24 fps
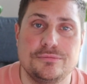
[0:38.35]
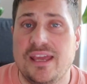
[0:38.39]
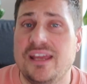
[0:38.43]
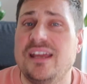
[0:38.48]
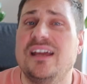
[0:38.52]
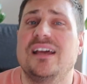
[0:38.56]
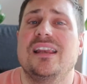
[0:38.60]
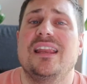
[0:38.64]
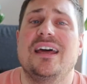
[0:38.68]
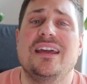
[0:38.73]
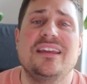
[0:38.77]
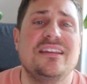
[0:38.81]
and
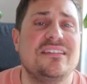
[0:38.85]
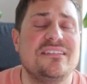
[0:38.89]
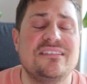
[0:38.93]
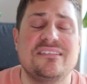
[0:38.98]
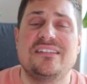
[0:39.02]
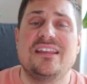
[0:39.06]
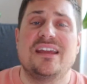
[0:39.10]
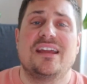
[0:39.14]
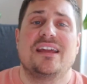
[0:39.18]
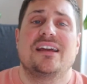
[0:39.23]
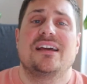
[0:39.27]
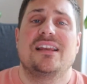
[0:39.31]
clients
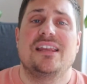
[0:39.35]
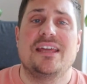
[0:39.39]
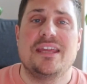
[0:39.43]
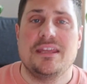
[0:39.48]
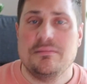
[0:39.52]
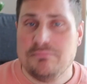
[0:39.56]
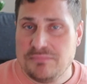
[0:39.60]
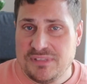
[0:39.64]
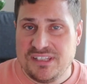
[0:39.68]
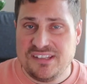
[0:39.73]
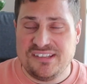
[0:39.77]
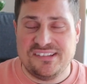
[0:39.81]
that
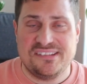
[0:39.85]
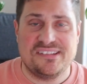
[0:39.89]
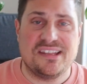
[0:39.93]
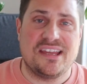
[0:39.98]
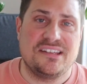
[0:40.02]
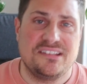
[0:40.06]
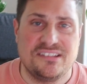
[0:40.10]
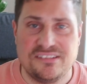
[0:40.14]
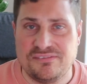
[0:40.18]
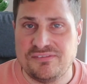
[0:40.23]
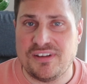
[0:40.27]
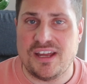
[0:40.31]
claim
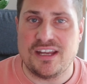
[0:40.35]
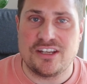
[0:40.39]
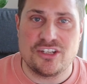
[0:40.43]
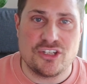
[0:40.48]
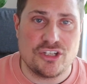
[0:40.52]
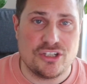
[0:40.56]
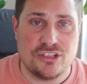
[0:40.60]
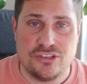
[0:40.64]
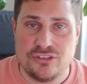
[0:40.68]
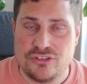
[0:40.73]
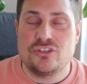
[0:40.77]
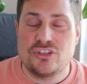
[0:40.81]
dissatisfaction